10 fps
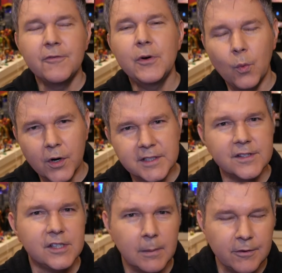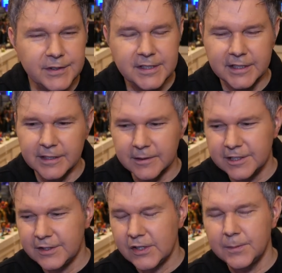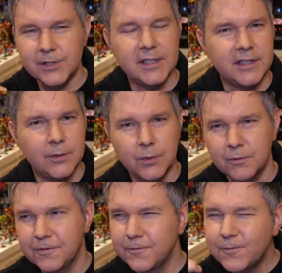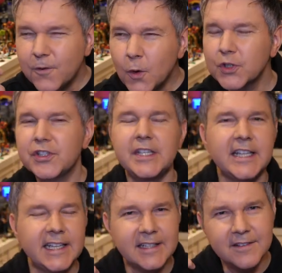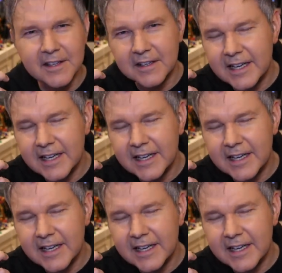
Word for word: of it worked and some of it didn't. It's almost like they were forcing their